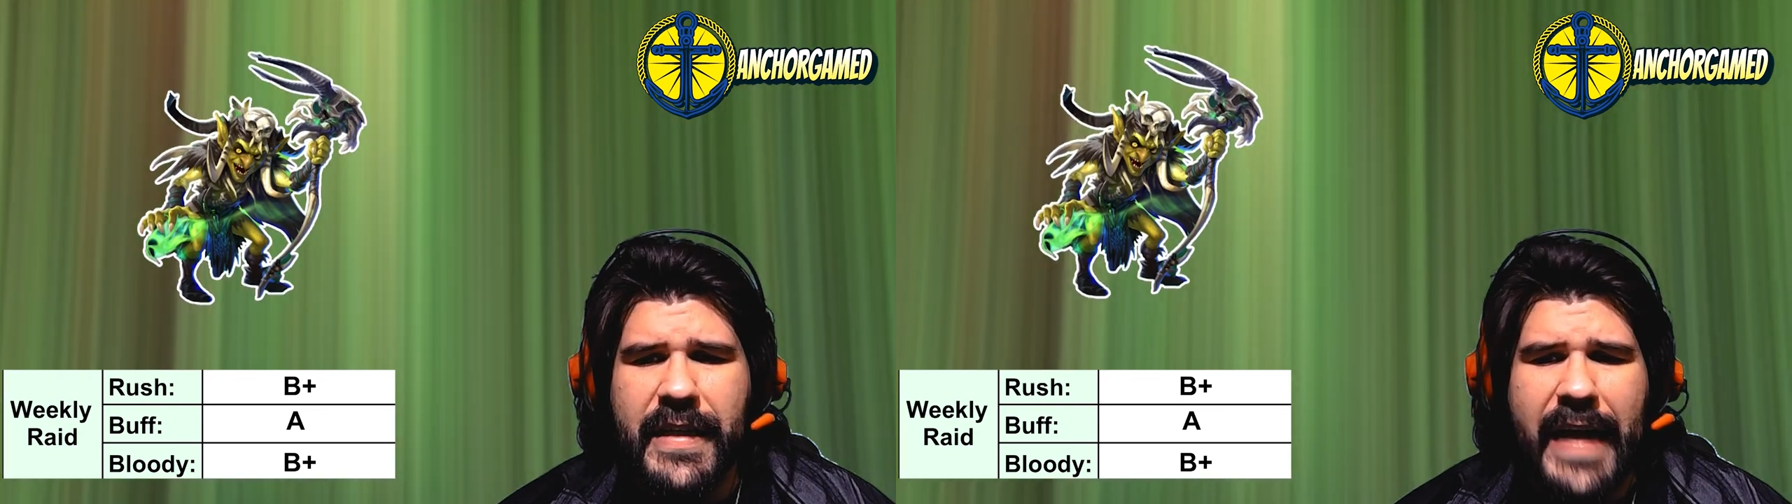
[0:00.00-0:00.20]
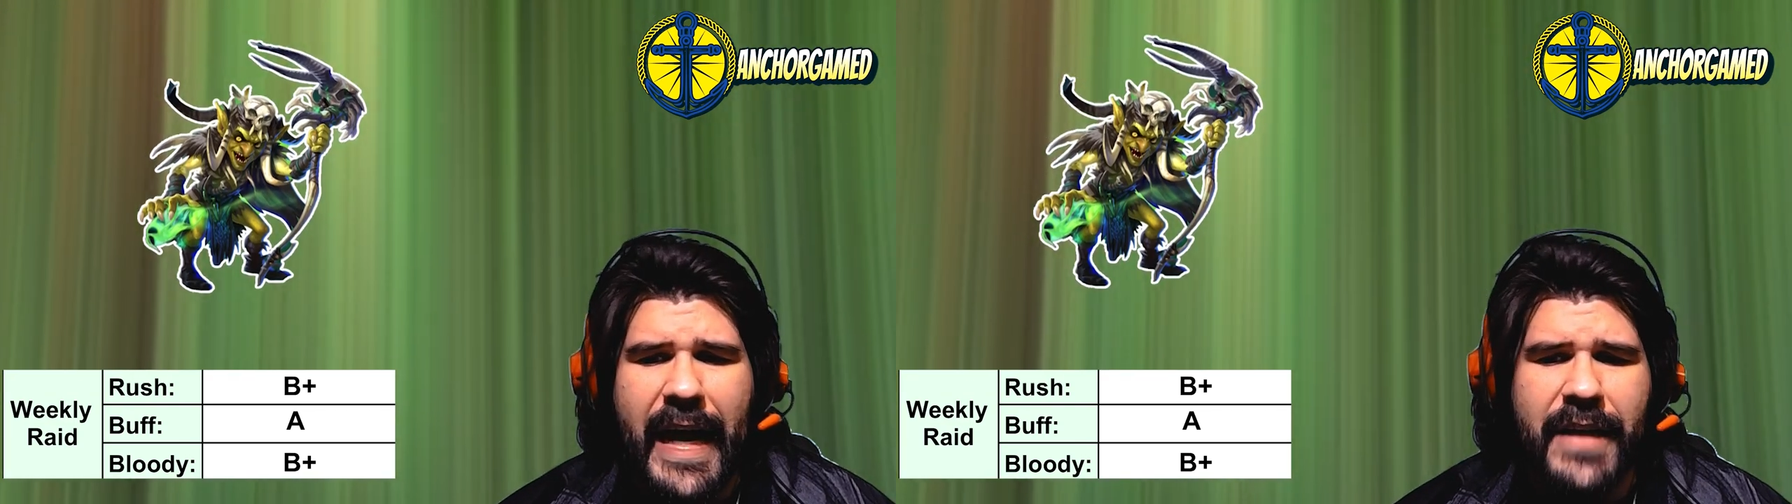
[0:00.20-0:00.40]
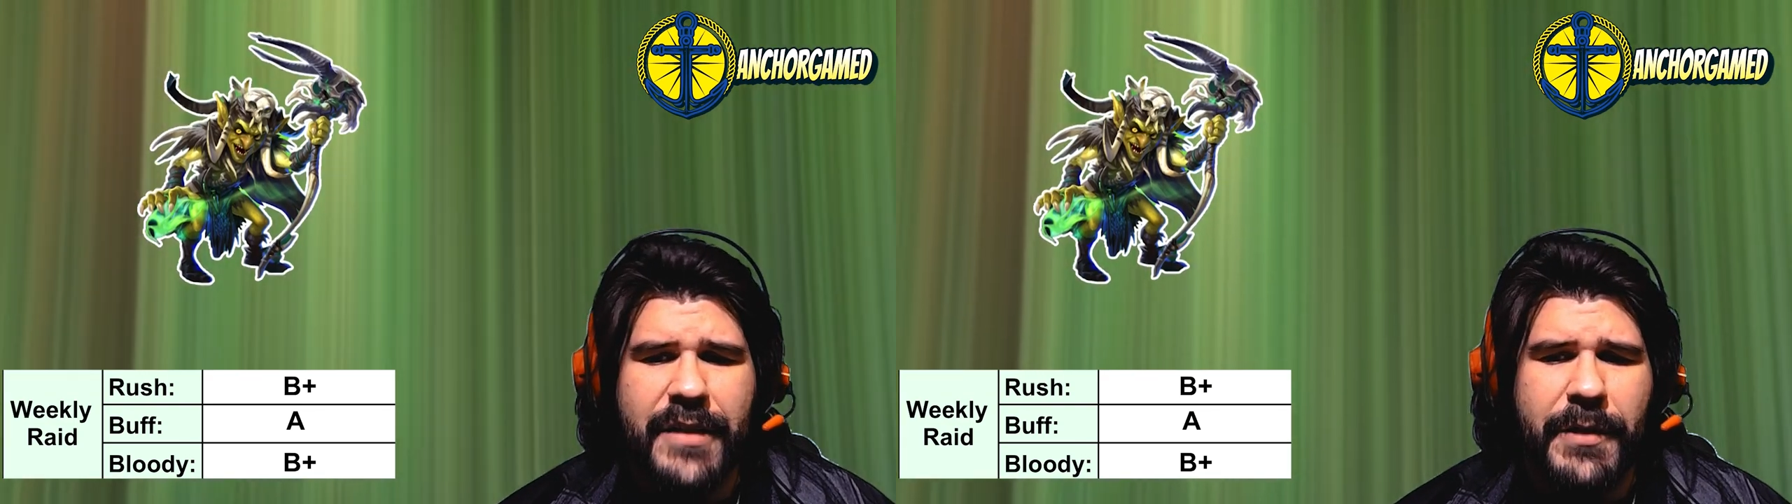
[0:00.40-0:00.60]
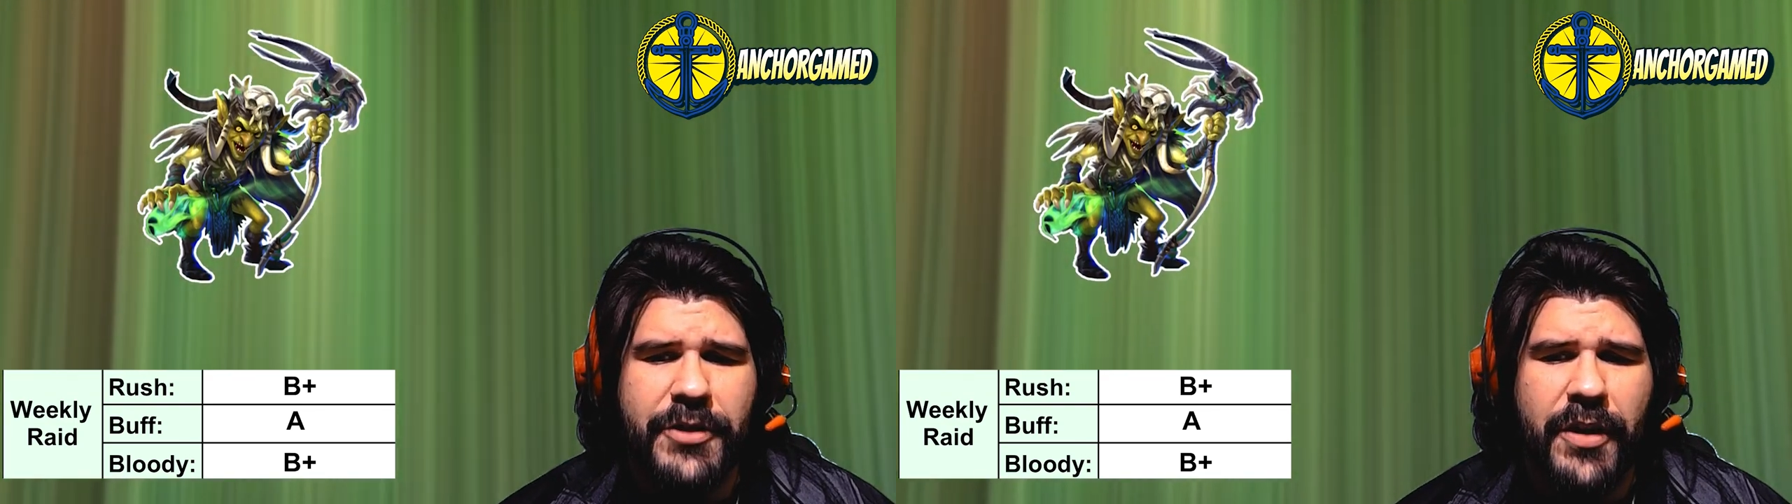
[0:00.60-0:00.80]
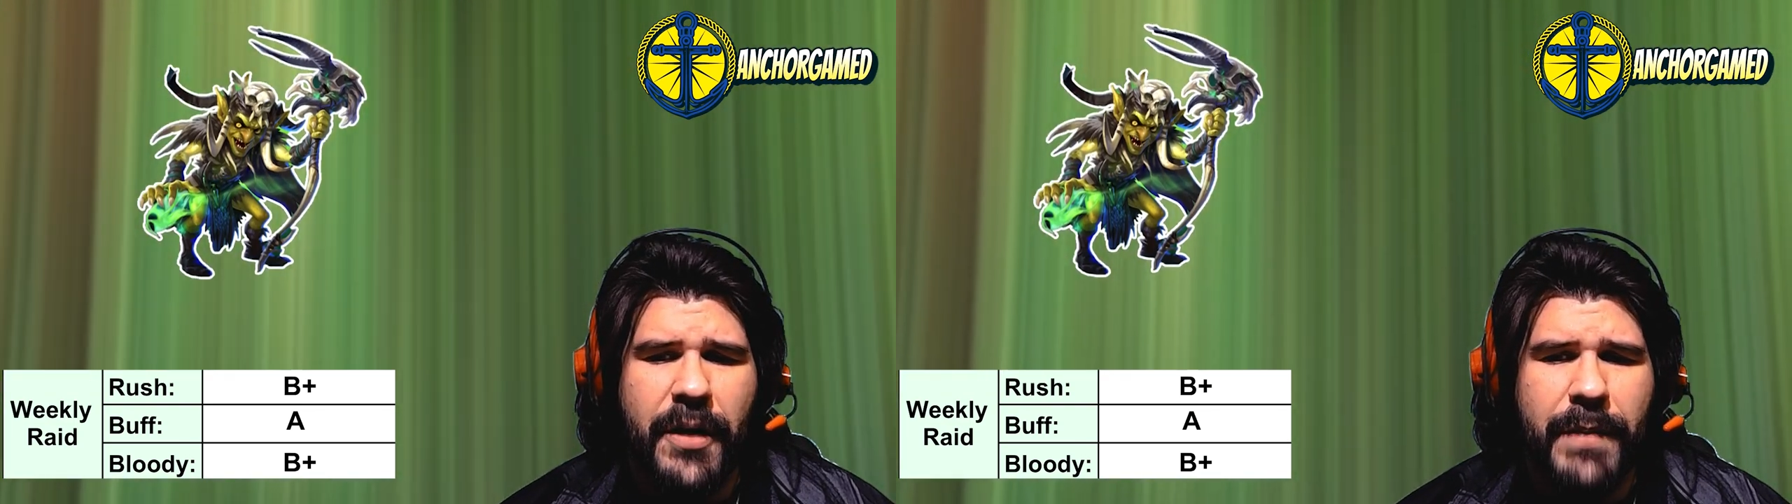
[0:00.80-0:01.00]
attack,
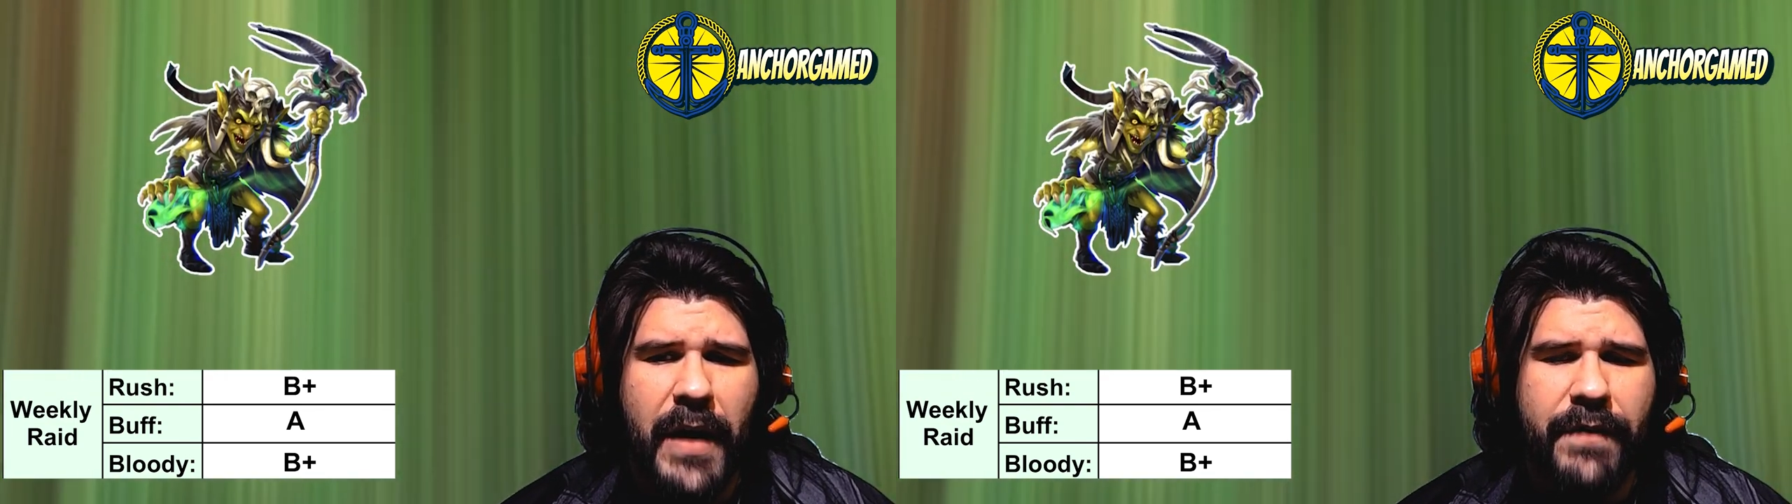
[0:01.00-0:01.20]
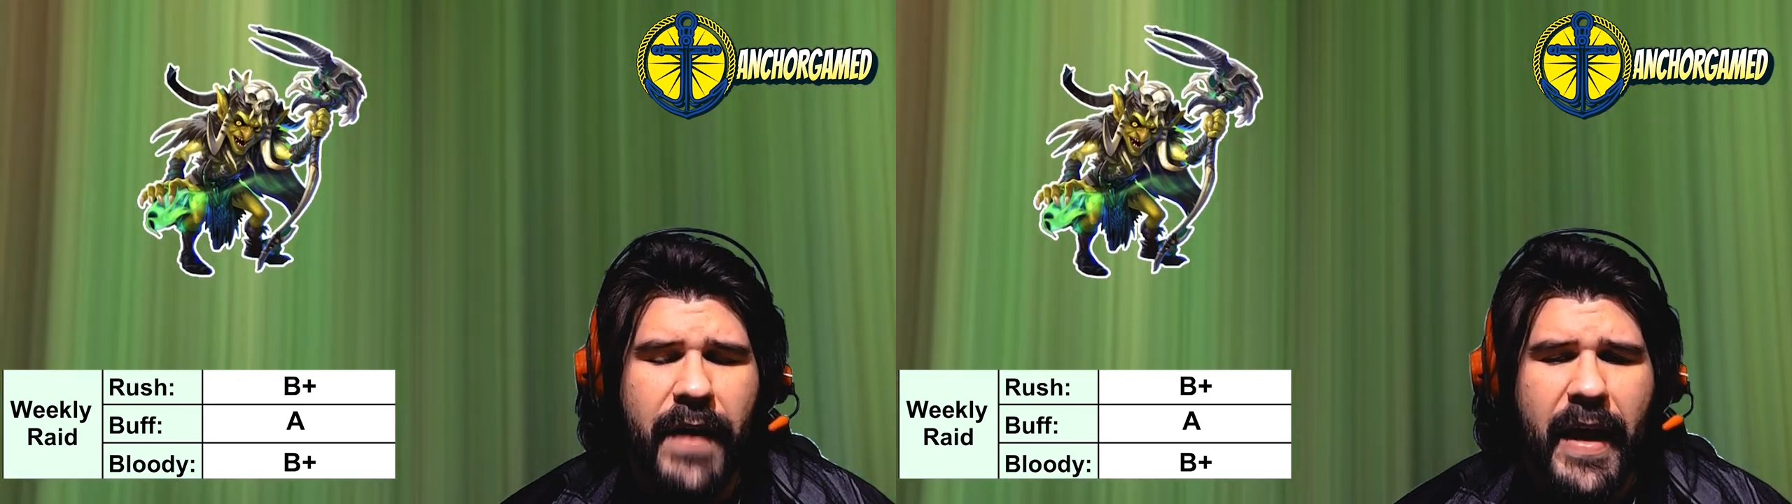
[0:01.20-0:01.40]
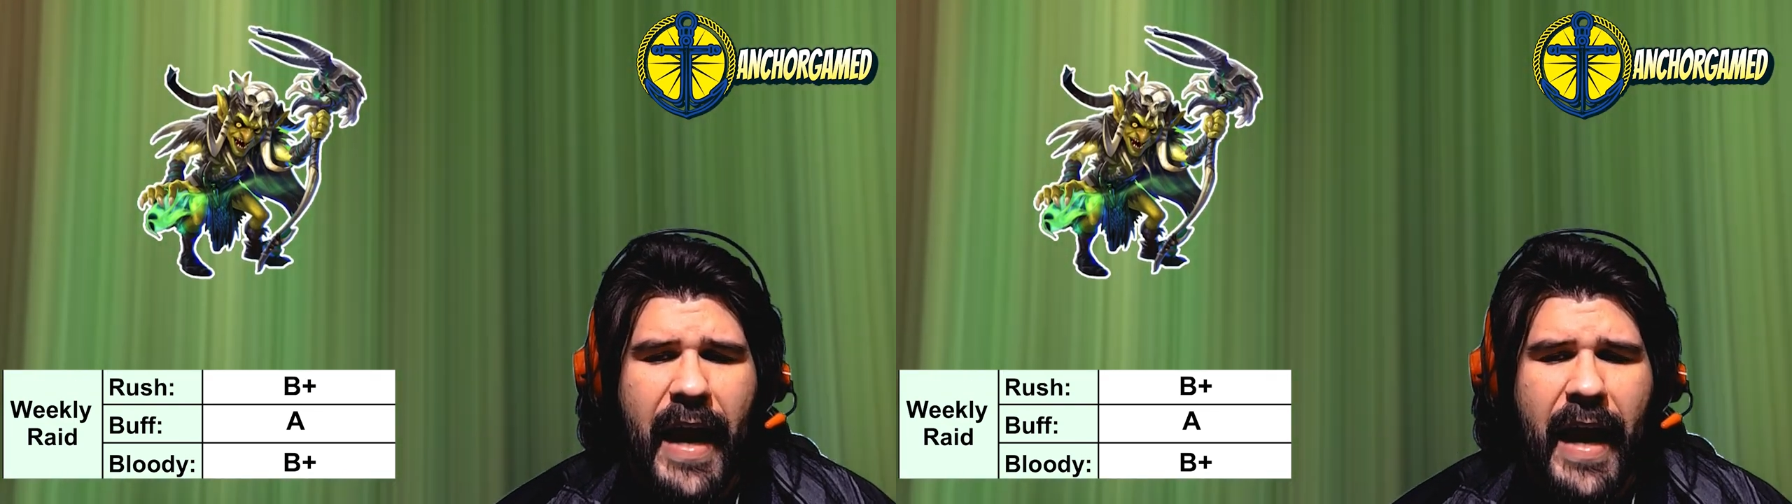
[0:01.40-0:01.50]
especially on buff,